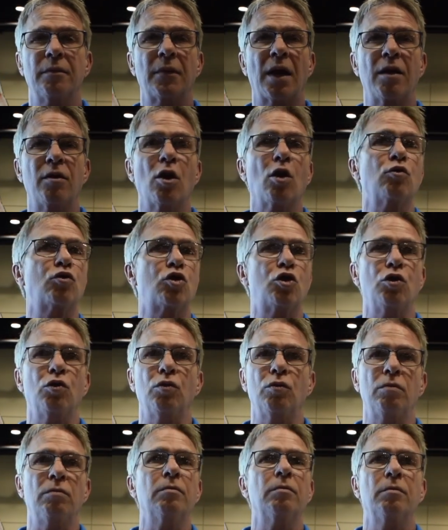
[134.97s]
and those
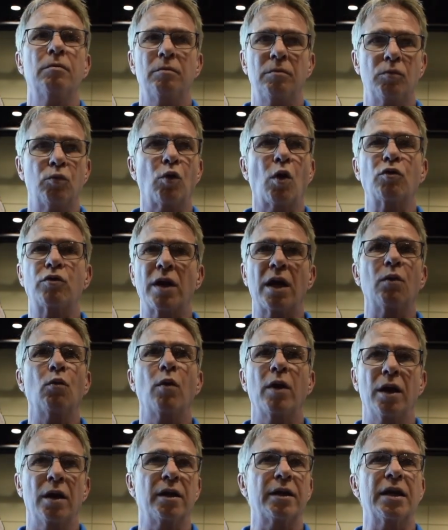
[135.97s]
2 rotate
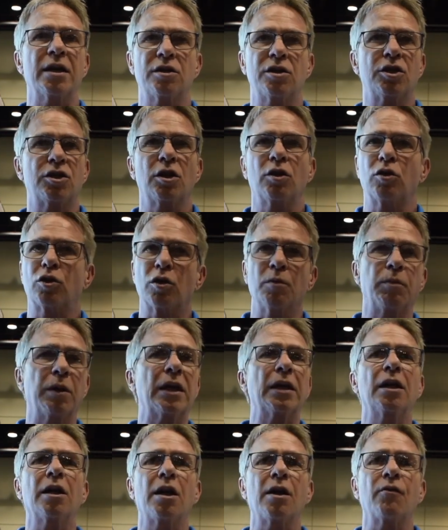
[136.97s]
well against each other.
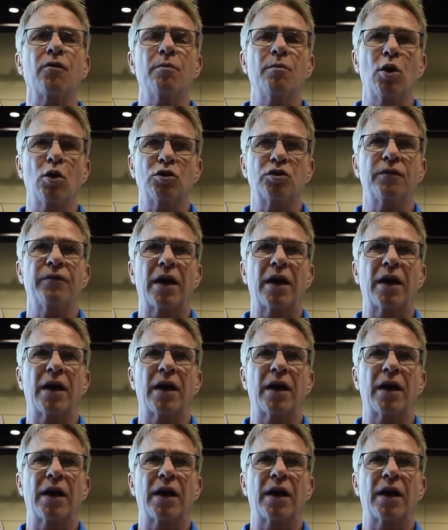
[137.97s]
Completely different modes of